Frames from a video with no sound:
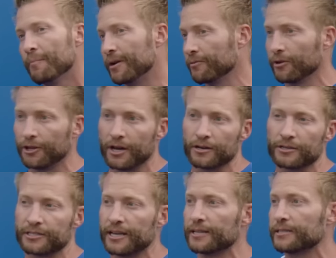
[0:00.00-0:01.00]
but he really
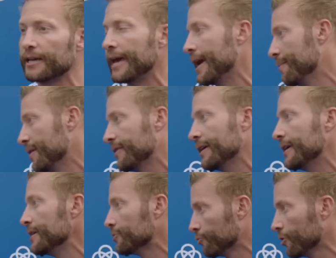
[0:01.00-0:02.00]
understands the game. I think
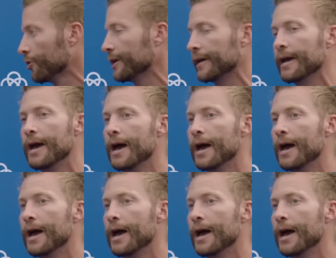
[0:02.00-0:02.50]
he's really